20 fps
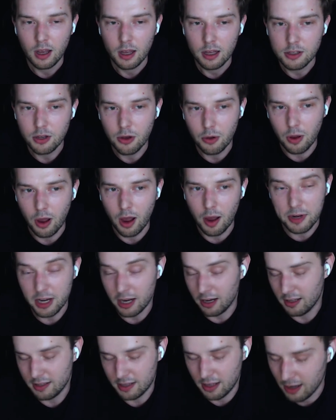So, I mean,
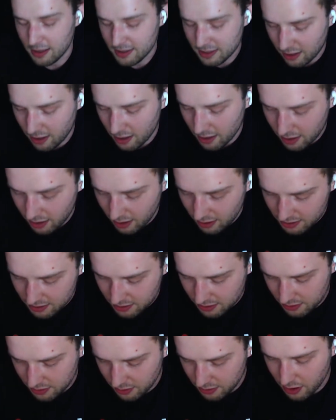
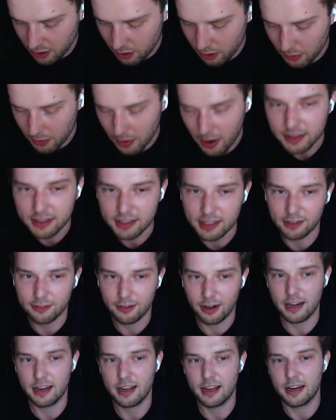let's dig
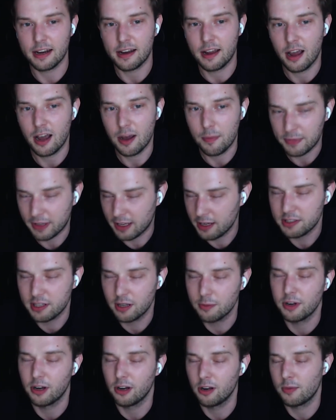right in. Can you tell
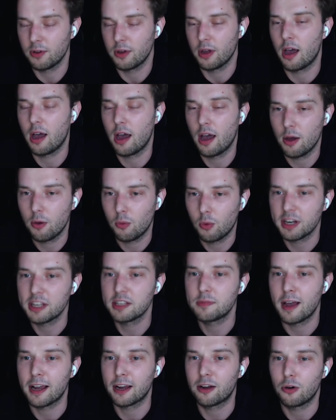me a little bit what is
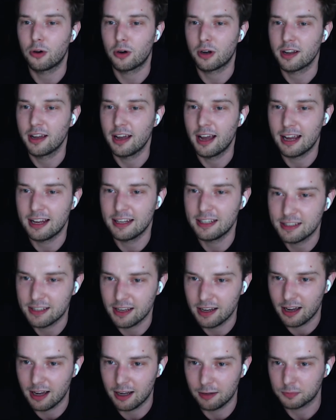Bancor and
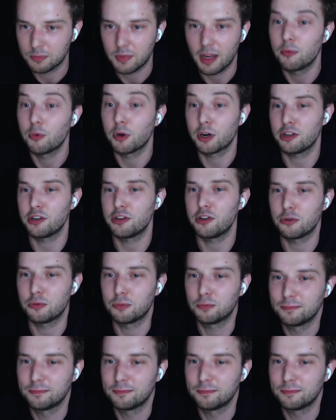what do you do?